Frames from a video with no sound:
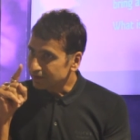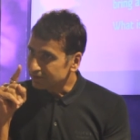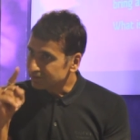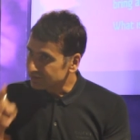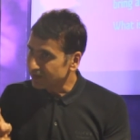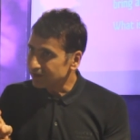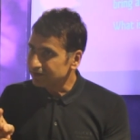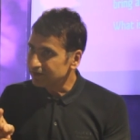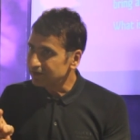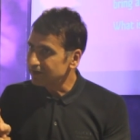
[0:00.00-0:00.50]

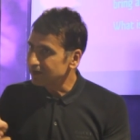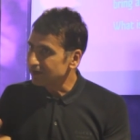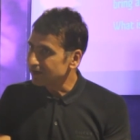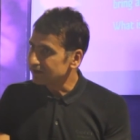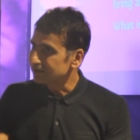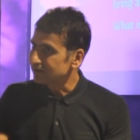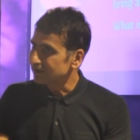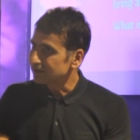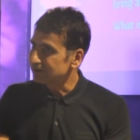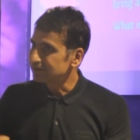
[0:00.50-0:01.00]
Exactly
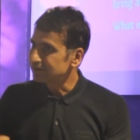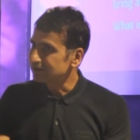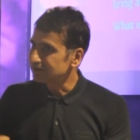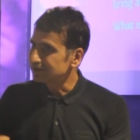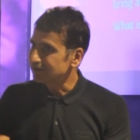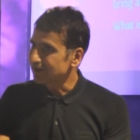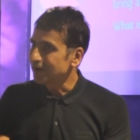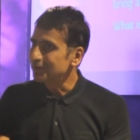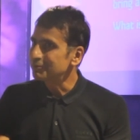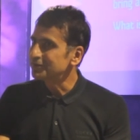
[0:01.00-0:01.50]
like that
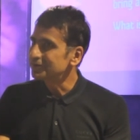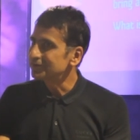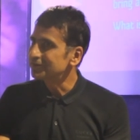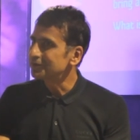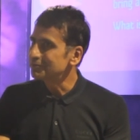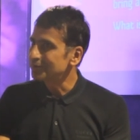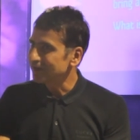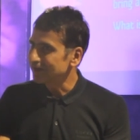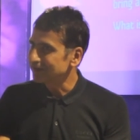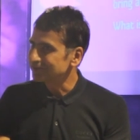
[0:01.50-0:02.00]
happens
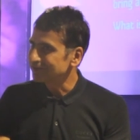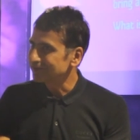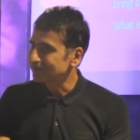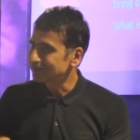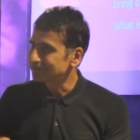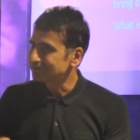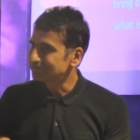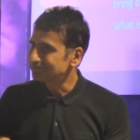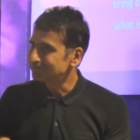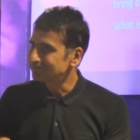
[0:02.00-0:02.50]
in
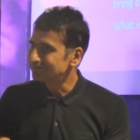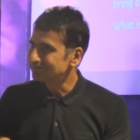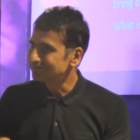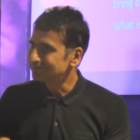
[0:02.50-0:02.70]
blackjack.